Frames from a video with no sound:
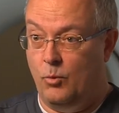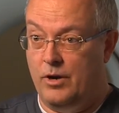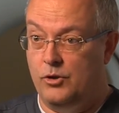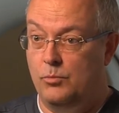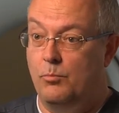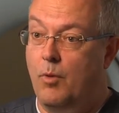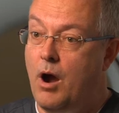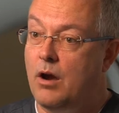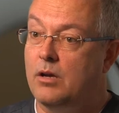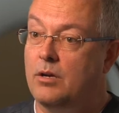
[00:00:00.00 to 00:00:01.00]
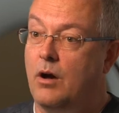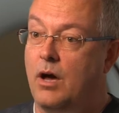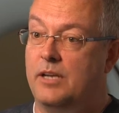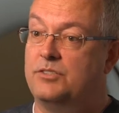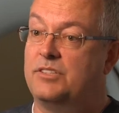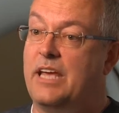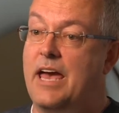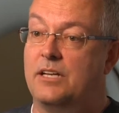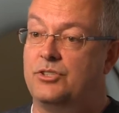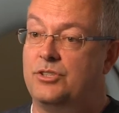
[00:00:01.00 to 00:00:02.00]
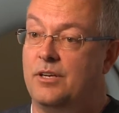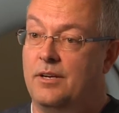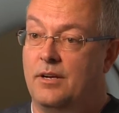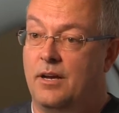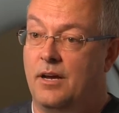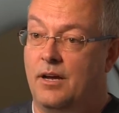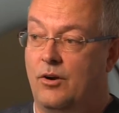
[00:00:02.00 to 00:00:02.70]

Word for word: where you mark on a sketch uh,